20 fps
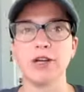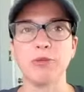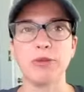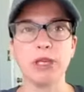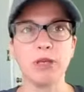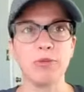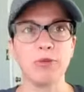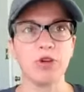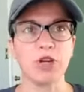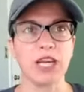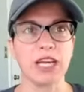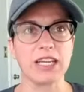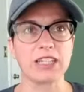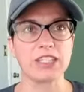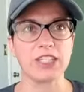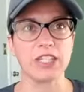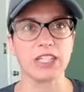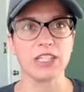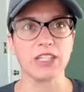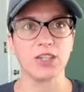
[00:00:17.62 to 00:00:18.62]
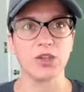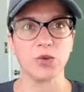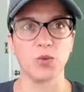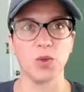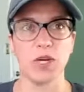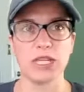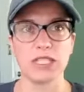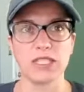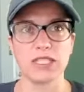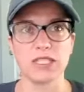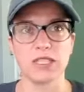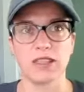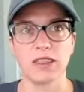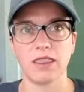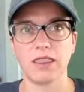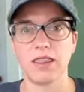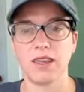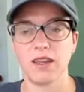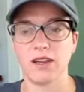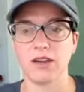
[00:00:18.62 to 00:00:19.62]
people catching what
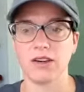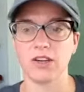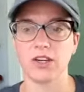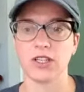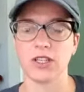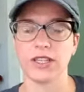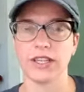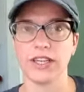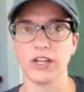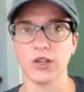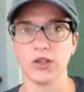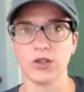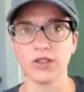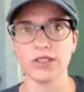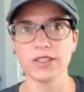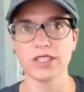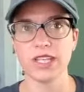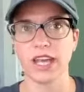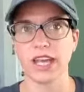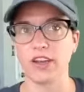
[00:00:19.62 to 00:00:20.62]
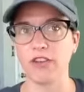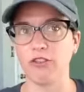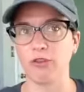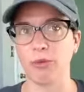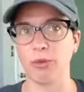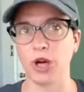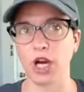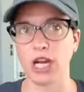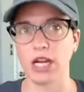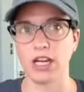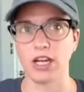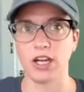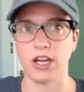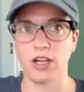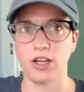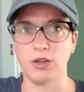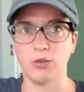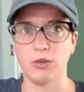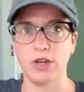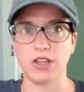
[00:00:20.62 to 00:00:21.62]
their littles have brought
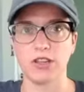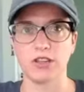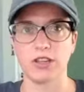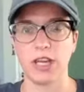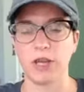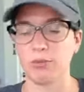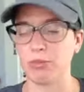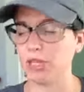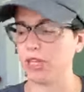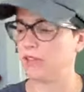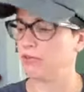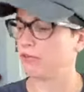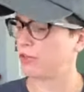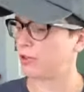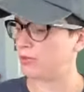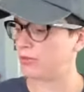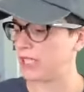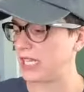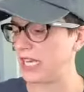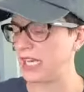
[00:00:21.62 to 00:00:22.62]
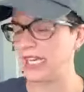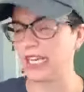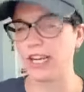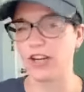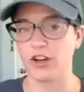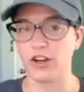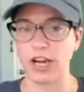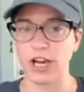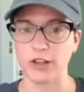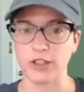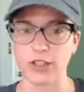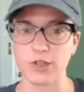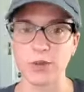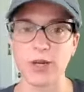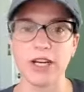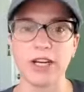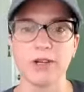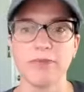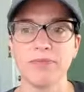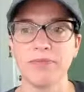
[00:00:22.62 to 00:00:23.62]
home, whether that be from daycare or
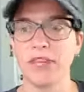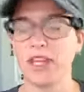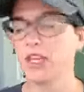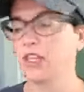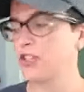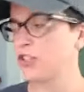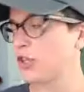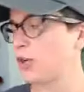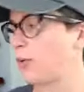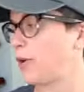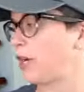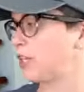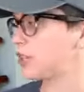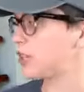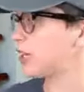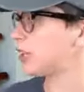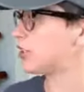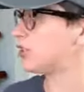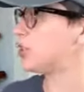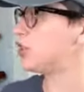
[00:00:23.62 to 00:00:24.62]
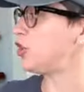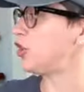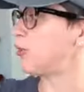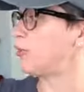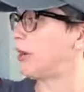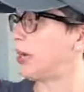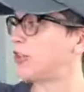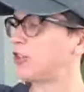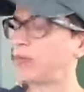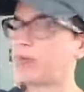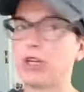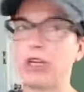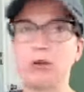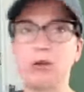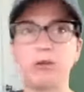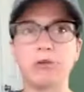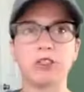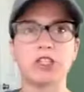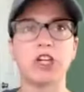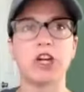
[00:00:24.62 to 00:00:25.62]
elsewhere. So I want to talk to you about the
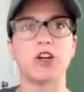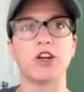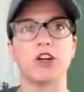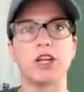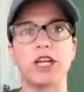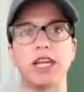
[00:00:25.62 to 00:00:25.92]
premium starter